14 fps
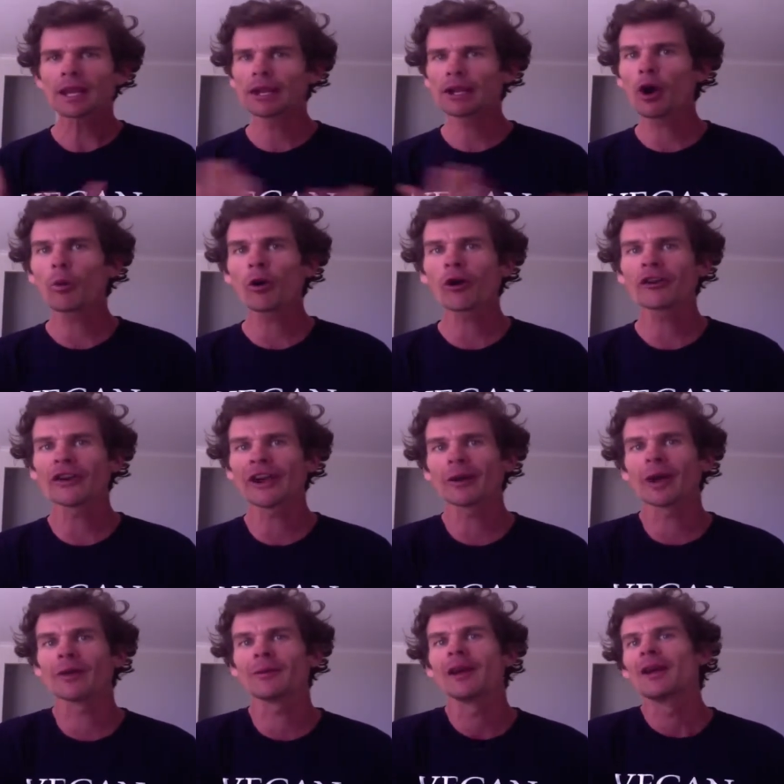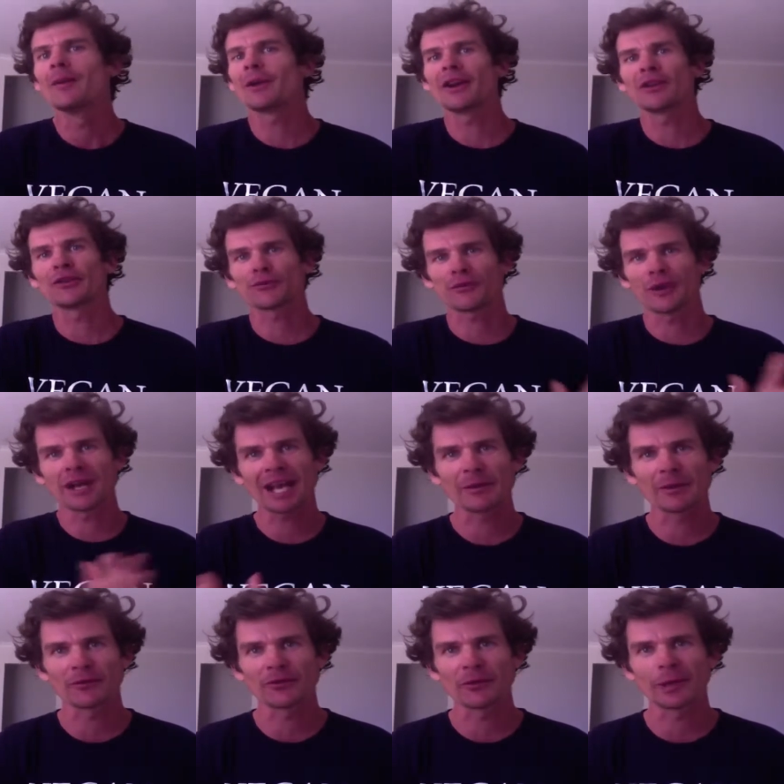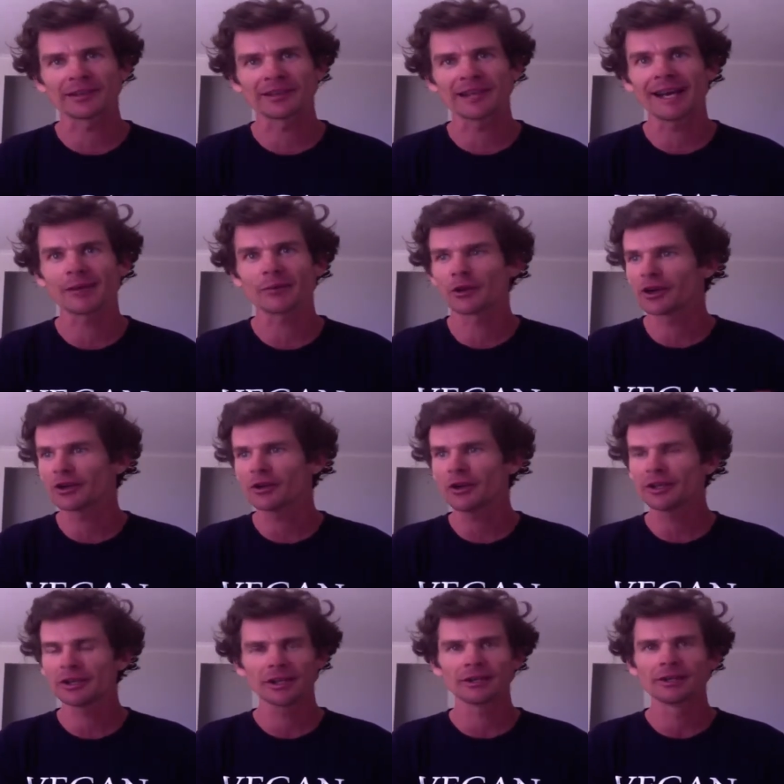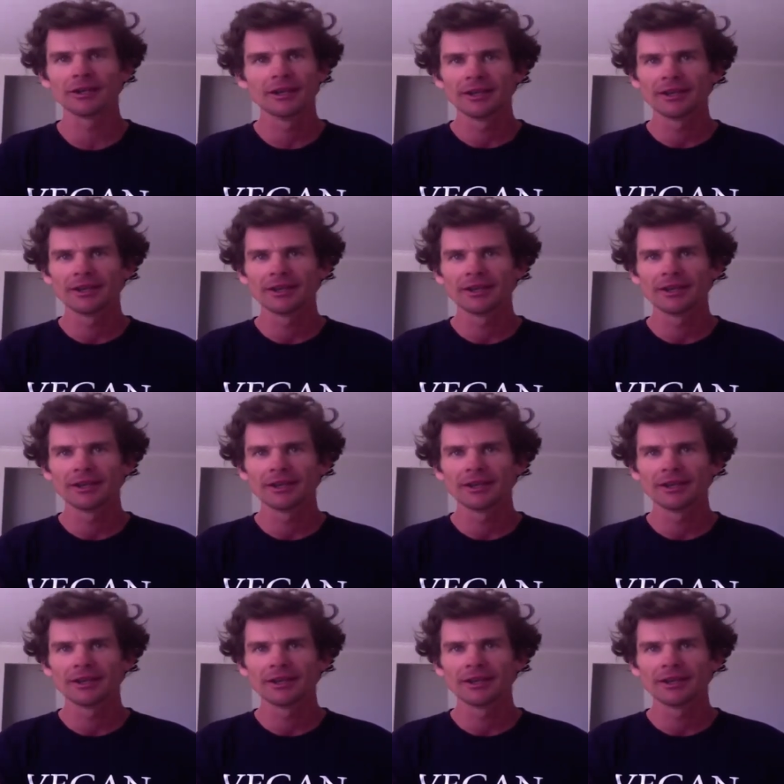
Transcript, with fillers: He got warranty anyway, but then his friend came in a few weeks later and were like, oh, you know,